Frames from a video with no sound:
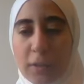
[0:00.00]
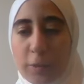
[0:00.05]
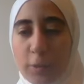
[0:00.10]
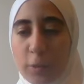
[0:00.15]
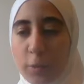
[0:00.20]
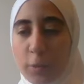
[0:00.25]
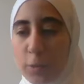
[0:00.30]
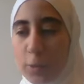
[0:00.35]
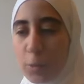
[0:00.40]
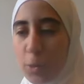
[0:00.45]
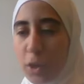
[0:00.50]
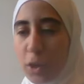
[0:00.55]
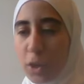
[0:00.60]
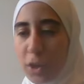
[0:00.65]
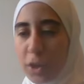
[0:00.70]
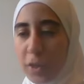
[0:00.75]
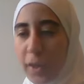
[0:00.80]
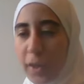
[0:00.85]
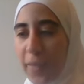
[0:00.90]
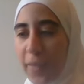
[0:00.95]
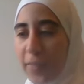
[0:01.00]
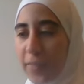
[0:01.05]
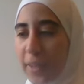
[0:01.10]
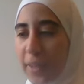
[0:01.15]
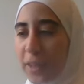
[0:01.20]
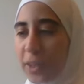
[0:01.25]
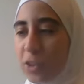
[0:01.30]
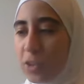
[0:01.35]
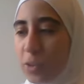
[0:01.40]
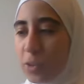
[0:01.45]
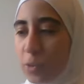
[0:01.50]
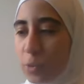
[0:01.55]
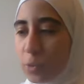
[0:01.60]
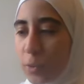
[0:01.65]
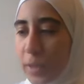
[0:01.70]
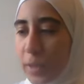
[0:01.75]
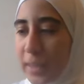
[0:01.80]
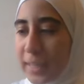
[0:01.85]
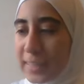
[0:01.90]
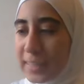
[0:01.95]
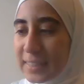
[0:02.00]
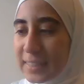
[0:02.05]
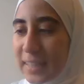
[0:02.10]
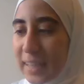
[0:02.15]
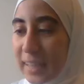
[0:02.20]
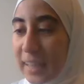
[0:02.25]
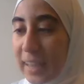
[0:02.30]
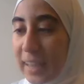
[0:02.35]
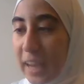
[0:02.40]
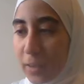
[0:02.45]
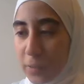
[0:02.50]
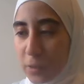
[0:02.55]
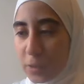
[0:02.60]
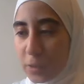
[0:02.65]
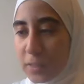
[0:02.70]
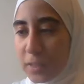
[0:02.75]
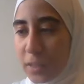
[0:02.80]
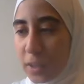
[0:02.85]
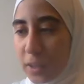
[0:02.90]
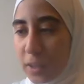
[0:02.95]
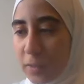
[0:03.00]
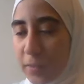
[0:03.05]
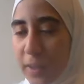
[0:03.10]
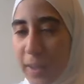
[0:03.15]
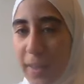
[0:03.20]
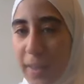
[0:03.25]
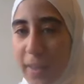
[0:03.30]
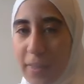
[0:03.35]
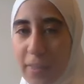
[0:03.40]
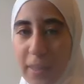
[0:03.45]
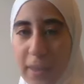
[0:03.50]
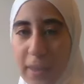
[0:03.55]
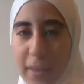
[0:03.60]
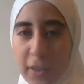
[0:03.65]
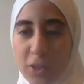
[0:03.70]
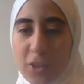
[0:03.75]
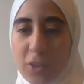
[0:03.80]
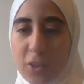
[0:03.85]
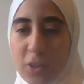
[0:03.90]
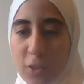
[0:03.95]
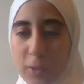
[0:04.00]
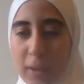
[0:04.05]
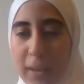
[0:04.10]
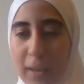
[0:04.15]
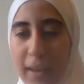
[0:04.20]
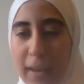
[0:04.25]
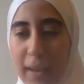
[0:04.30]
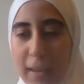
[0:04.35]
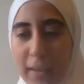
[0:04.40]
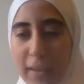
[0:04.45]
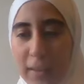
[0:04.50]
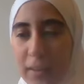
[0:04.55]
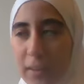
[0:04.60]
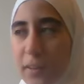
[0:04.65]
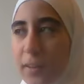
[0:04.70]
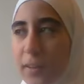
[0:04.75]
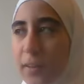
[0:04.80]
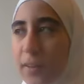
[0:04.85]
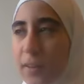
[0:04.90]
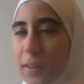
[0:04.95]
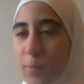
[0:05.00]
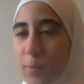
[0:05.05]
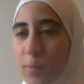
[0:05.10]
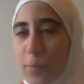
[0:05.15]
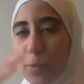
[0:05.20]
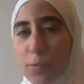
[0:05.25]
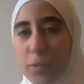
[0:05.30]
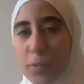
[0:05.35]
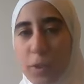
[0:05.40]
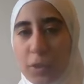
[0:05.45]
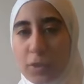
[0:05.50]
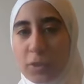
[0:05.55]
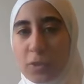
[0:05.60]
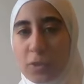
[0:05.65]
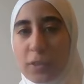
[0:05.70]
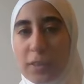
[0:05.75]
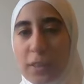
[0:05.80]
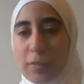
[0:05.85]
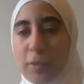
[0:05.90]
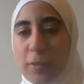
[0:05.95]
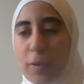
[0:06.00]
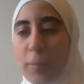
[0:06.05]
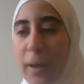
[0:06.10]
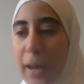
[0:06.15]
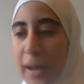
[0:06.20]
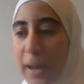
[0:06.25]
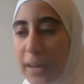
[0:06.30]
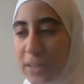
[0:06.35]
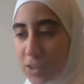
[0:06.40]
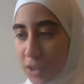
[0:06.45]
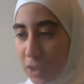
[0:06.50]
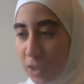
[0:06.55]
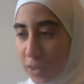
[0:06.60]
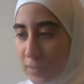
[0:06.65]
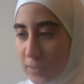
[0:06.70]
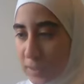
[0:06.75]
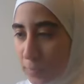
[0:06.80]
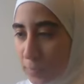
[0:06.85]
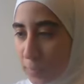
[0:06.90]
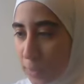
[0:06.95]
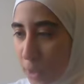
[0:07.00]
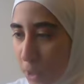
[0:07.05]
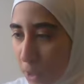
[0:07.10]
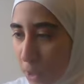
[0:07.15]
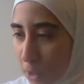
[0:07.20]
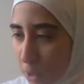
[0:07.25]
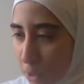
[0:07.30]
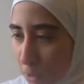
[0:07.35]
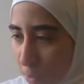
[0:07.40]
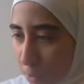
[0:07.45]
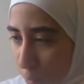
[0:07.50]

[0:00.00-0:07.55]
love for who you are, then you take care of yourself, then you can move on to the self-compassion concept.